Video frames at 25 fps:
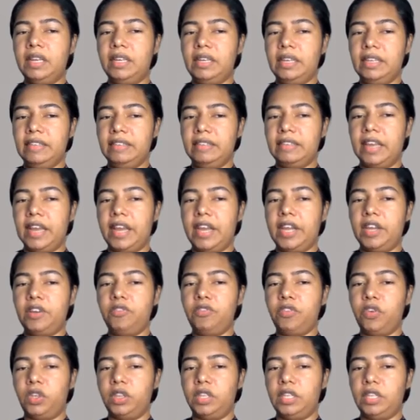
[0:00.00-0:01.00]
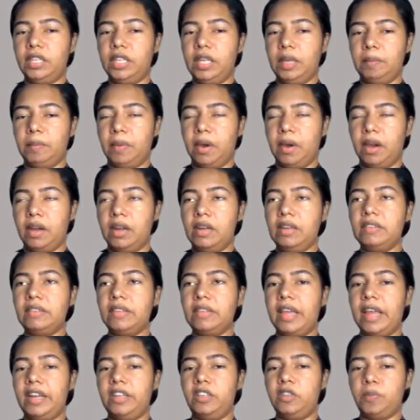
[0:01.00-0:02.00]
designed for the demands
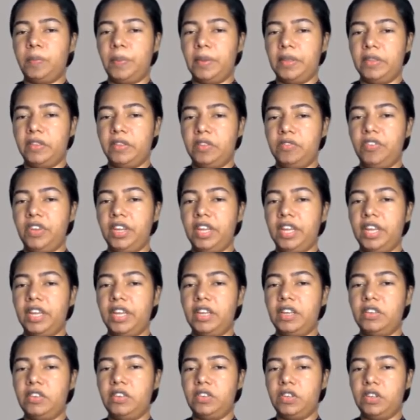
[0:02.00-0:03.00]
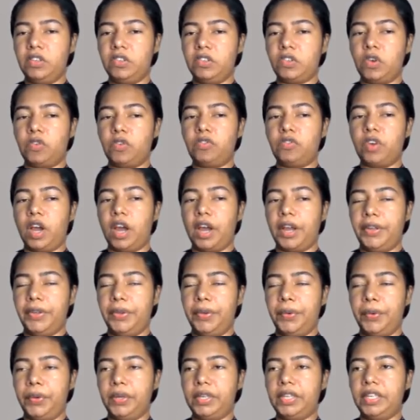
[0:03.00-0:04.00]
and specifications of
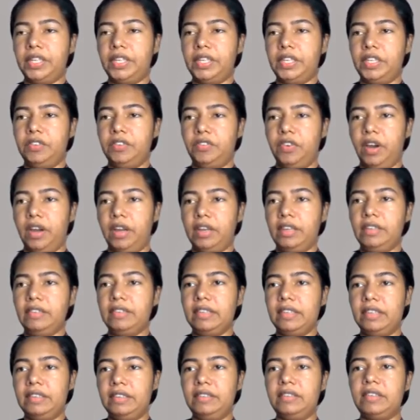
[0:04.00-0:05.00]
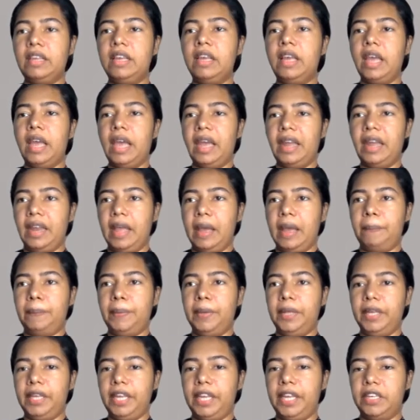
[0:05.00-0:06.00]
IoT devices and
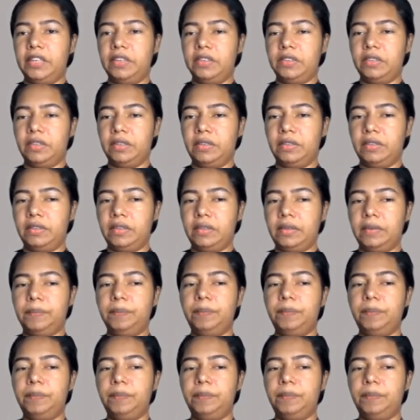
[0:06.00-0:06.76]
applications.